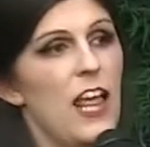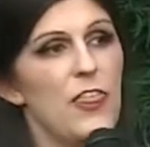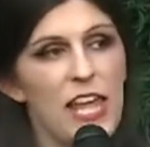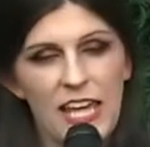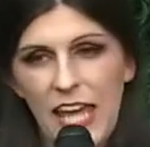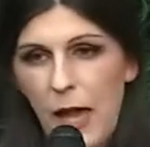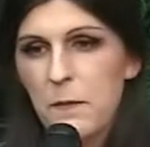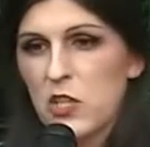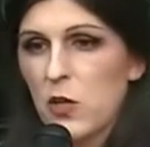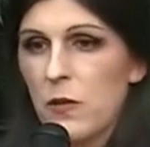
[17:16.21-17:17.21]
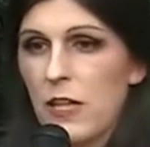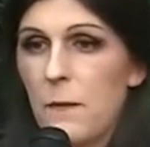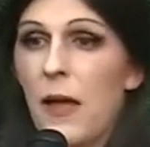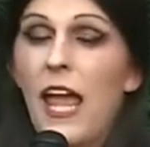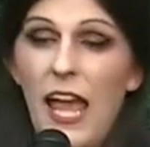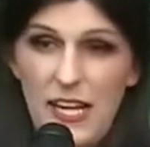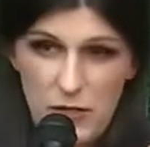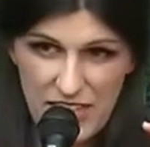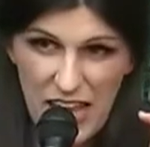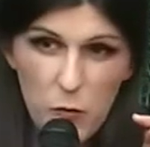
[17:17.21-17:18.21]
They kept showing up,
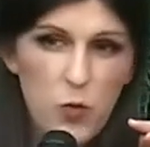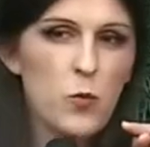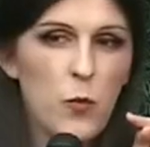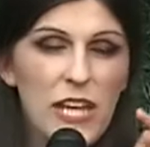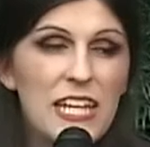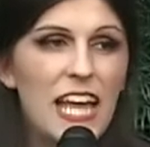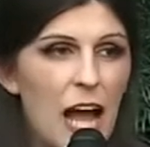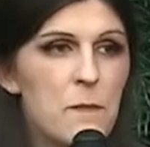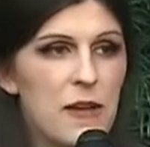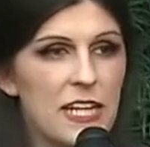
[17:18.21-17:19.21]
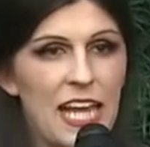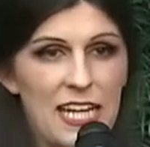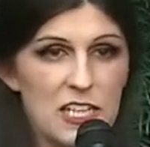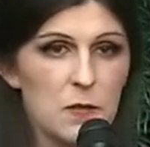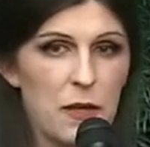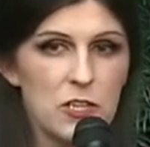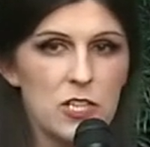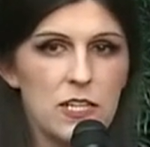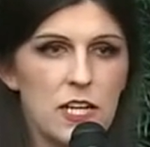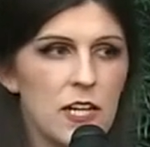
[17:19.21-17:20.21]
and then when we got Medicaid
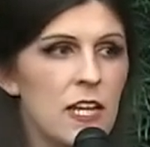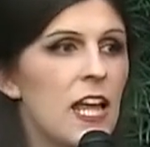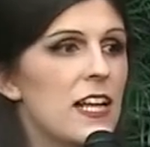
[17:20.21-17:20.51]
expansion done,